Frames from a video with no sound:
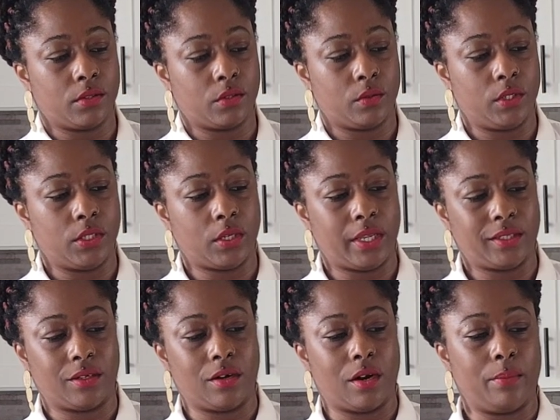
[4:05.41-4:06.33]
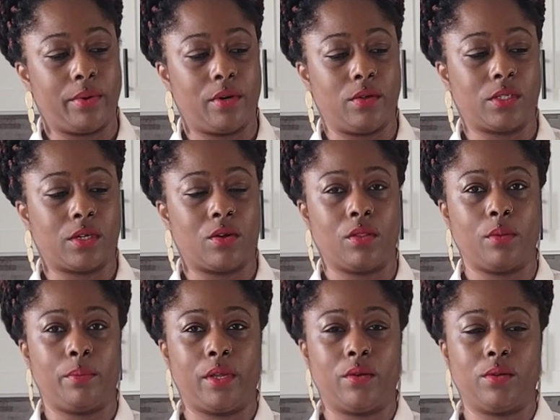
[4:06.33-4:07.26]
So these are like the guard petals, like all the
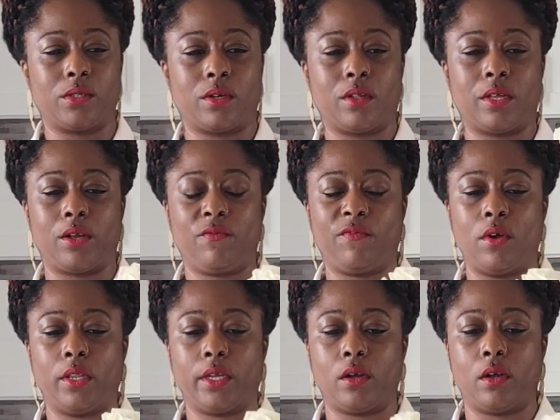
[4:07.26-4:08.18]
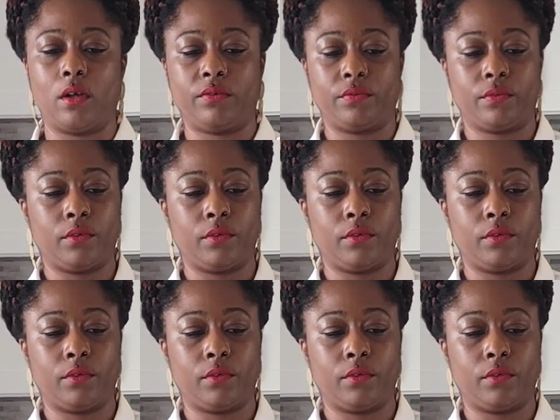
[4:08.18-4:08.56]
petals that are like falling off.